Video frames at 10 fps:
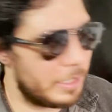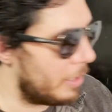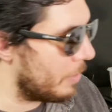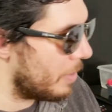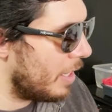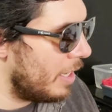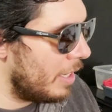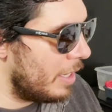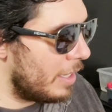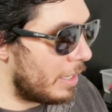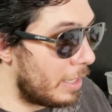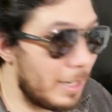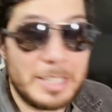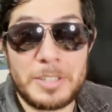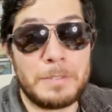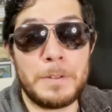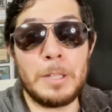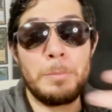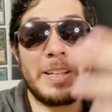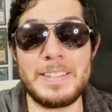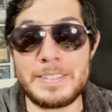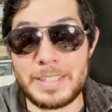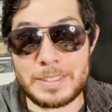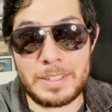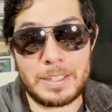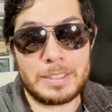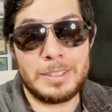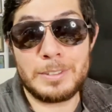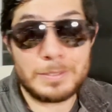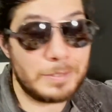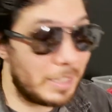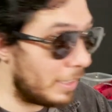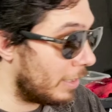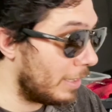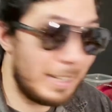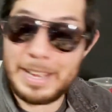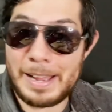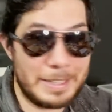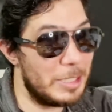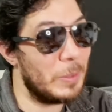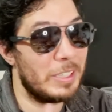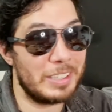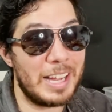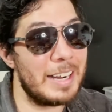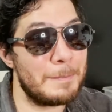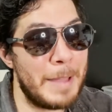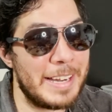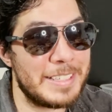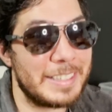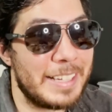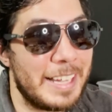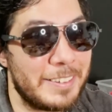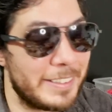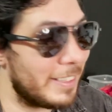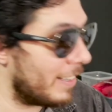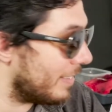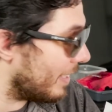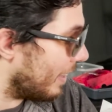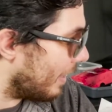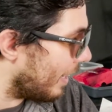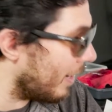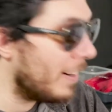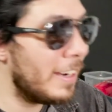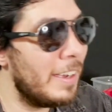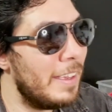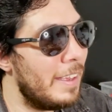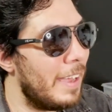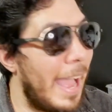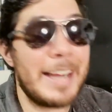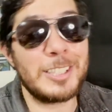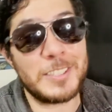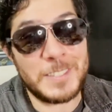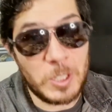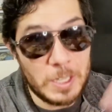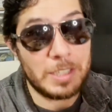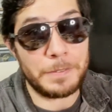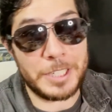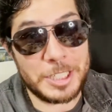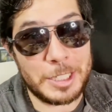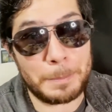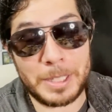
goes. You can follow me on TikTok. I do a lot of Magic the Gathering content there. I actually just finished up a